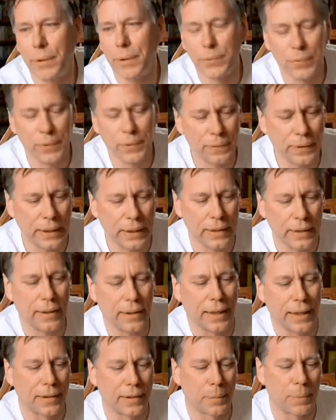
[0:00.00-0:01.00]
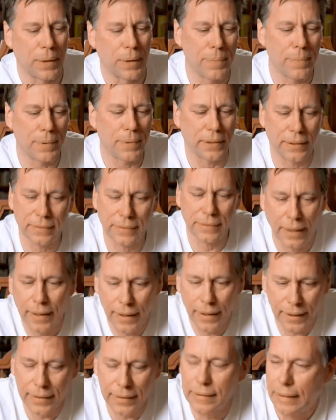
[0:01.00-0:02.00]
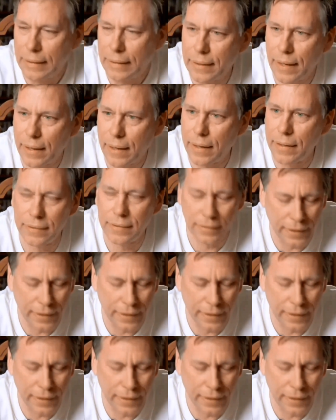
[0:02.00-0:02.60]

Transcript: 115 that had the properties that I